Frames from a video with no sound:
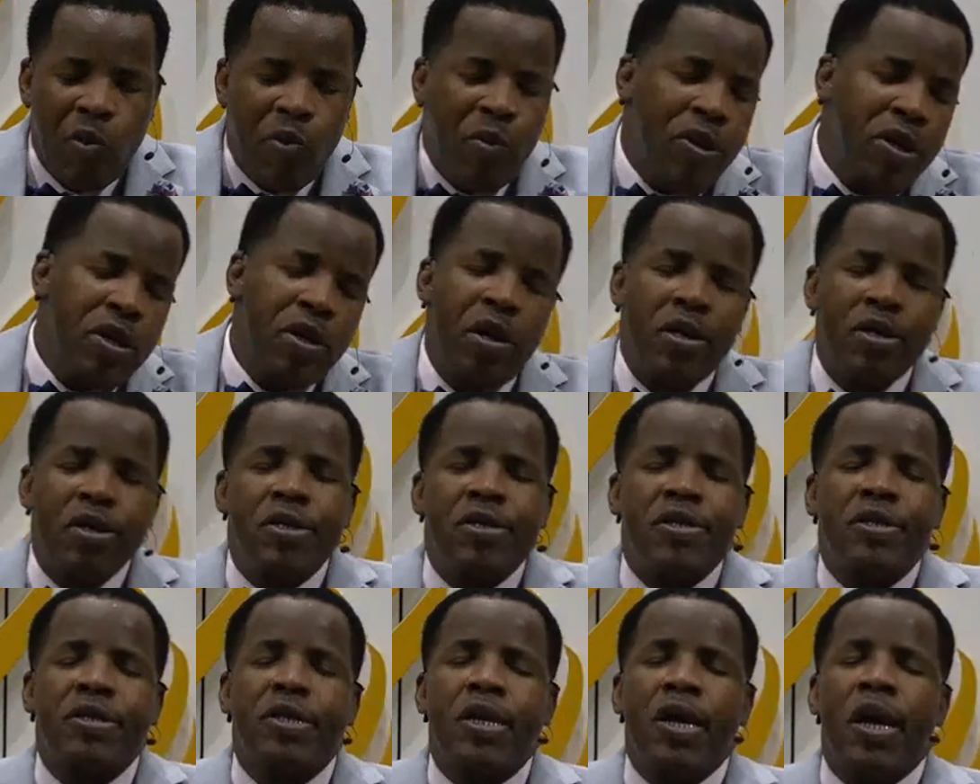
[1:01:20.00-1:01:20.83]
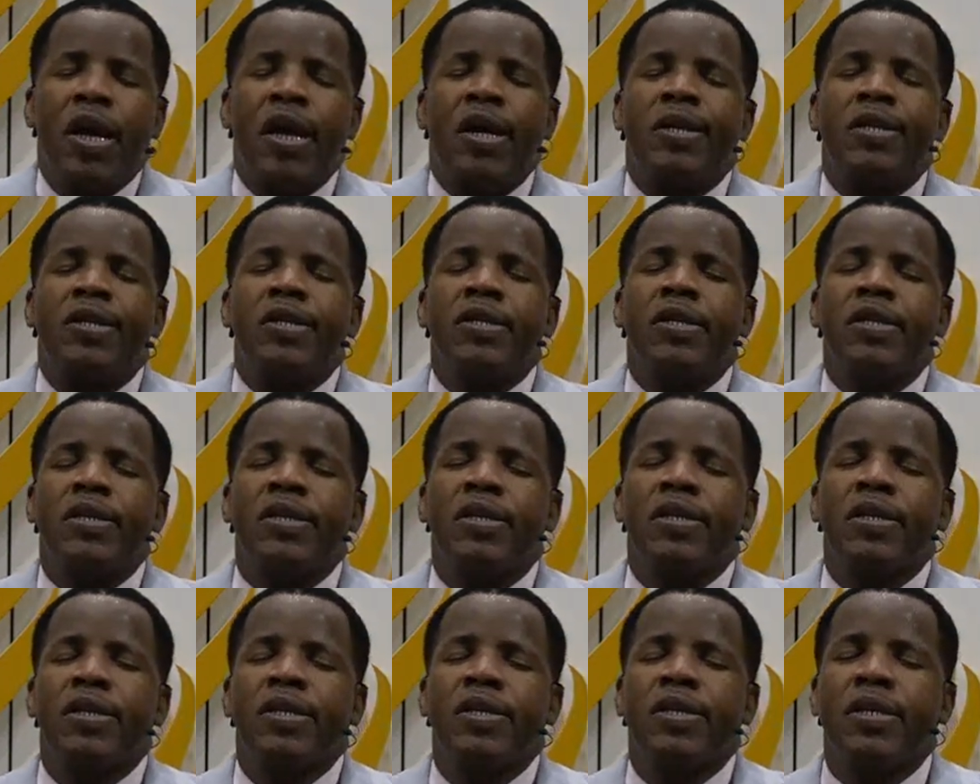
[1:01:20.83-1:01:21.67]
We understand
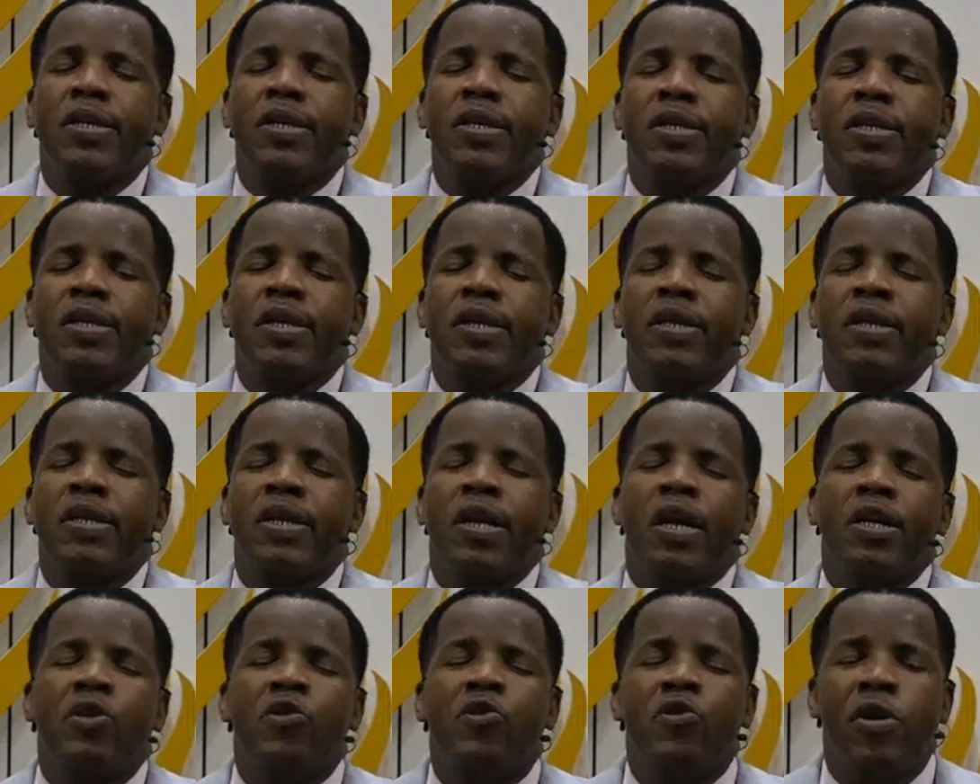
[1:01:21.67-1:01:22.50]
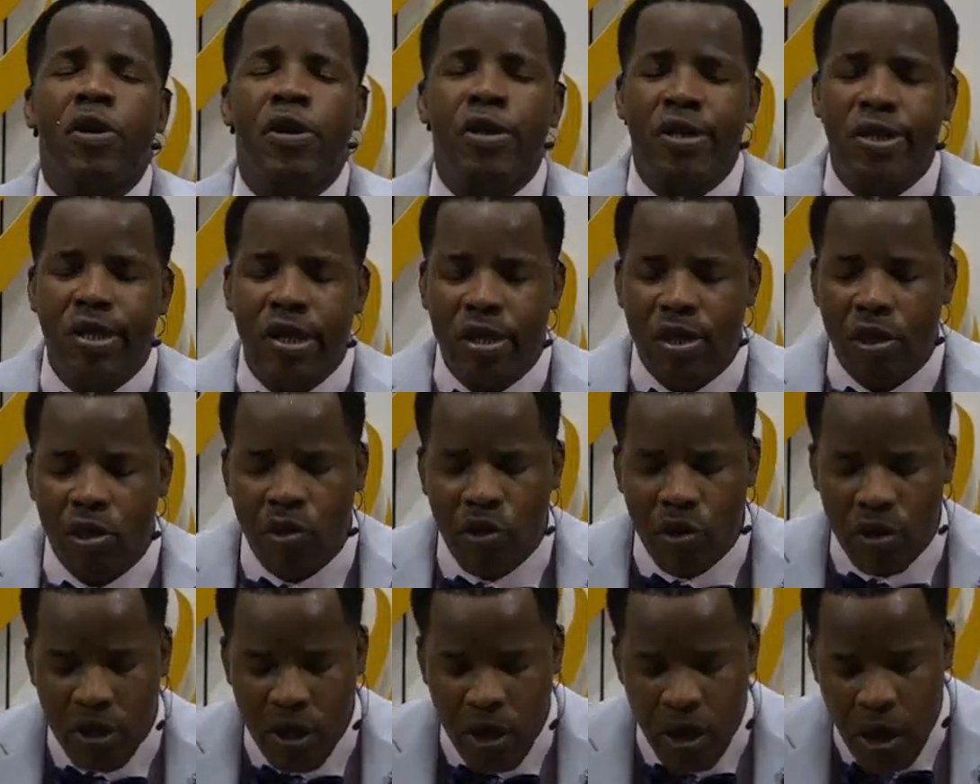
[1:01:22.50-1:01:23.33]
that you are indeed a
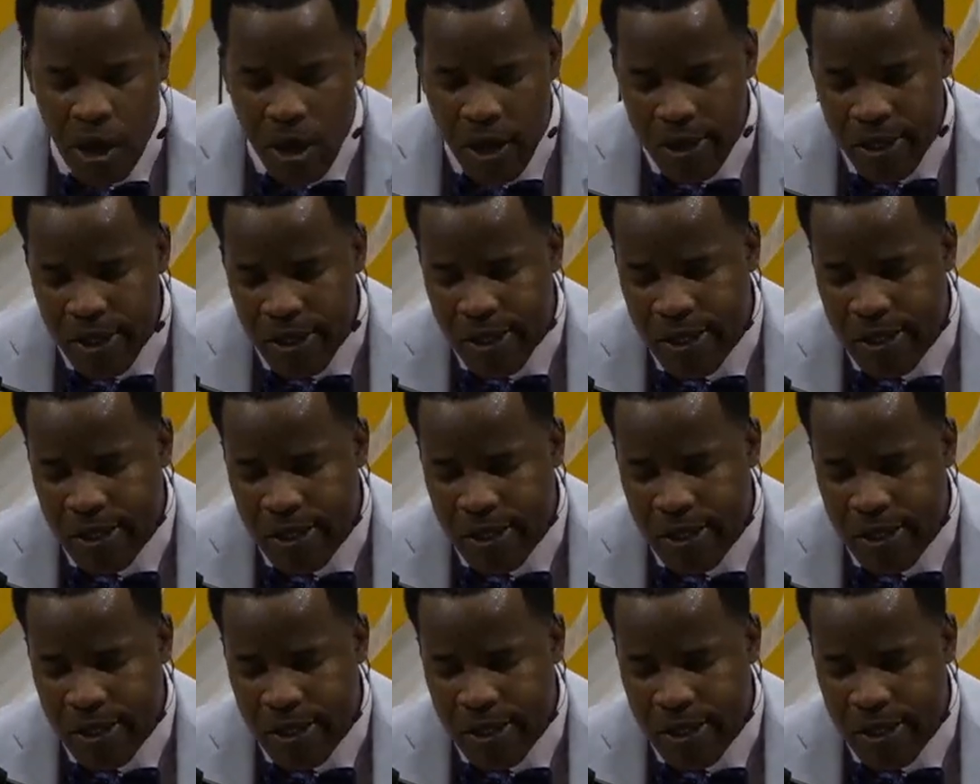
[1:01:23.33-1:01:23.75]
good God.